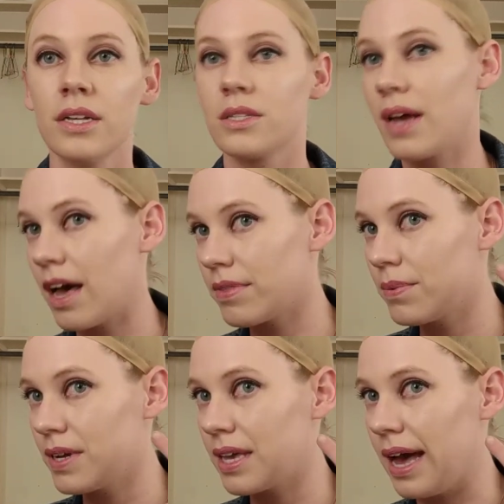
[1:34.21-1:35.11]
So I have the
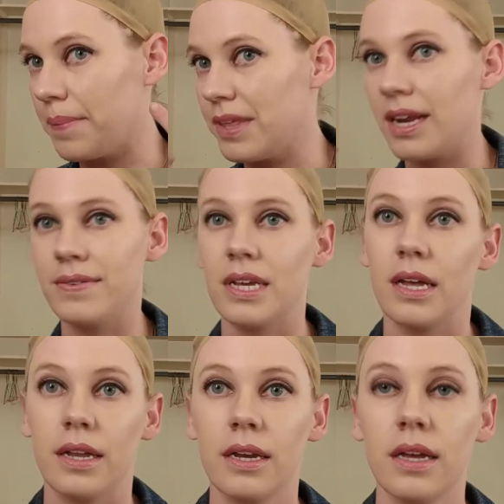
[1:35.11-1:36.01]
wig cap that I've
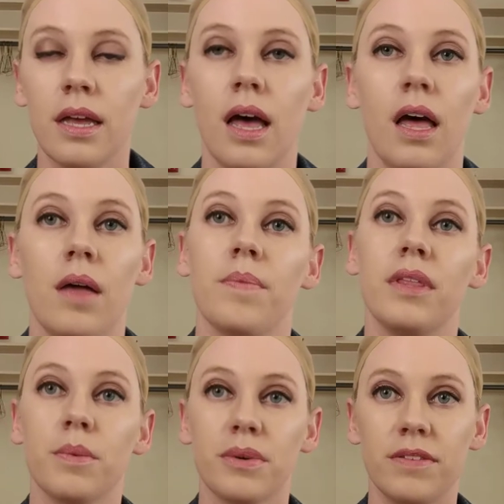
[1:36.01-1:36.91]
done
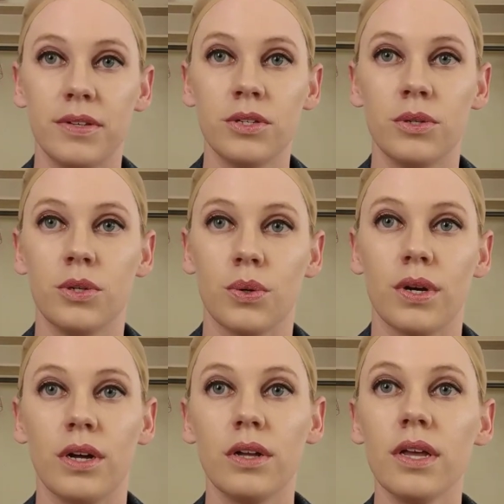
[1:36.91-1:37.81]
in the previous
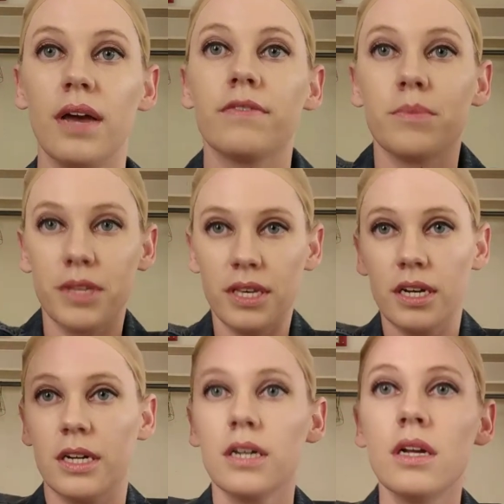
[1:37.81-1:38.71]
tutorial, and from
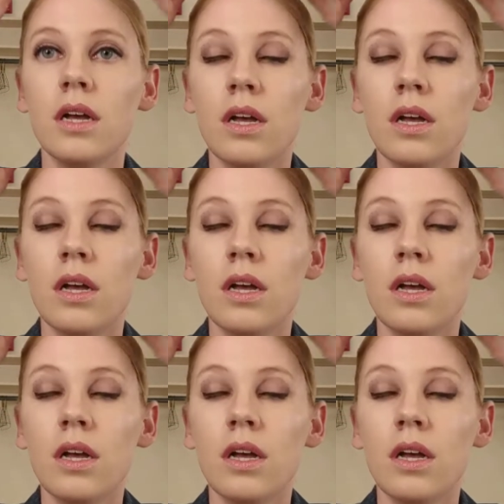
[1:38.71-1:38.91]
here,